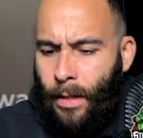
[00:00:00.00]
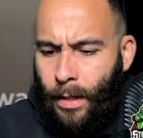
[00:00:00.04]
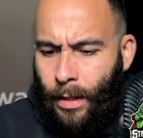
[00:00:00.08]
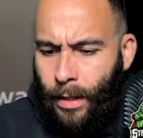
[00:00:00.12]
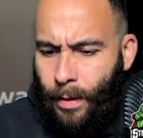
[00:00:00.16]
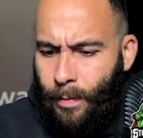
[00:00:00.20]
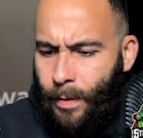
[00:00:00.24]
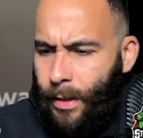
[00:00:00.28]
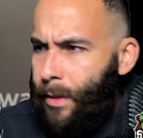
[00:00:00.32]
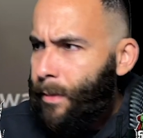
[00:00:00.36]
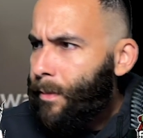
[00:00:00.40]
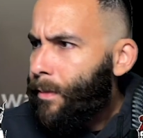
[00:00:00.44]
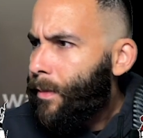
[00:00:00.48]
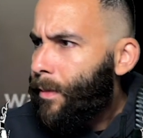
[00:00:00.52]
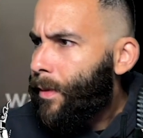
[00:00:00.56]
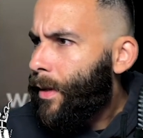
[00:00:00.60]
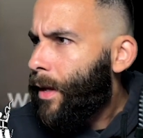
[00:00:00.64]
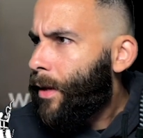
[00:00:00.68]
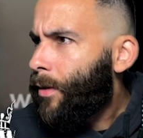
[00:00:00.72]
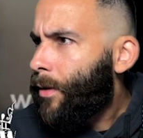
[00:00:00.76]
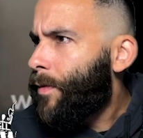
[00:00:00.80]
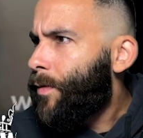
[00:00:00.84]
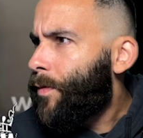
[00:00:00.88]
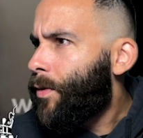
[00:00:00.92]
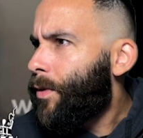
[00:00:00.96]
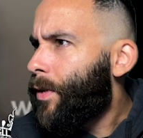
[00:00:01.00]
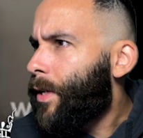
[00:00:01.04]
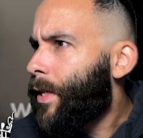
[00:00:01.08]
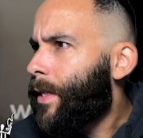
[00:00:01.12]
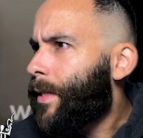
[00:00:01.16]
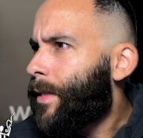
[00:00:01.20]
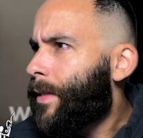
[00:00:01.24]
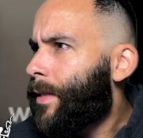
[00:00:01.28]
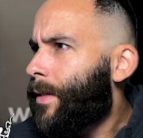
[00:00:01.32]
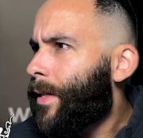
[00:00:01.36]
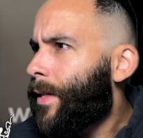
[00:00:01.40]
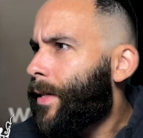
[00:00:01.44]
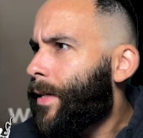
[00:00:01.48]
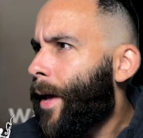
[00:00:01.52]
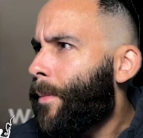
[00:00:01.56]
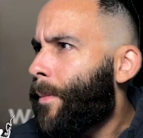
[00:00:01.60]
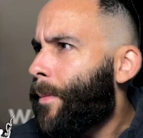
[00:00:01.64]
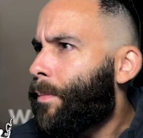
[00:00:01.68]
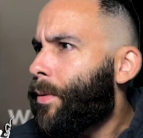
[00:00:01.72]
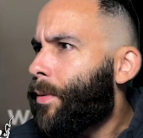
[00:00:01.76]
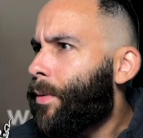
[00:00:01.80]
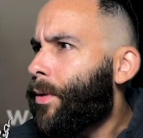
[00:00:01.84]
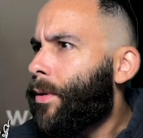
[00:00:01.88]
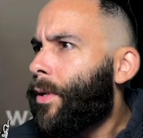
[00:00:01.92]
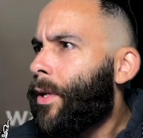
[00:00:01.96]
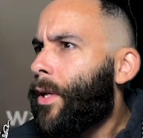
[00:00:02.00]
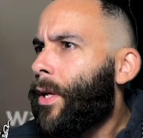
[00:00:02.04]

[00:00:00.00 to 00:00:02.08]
I mean, I'll give you an example.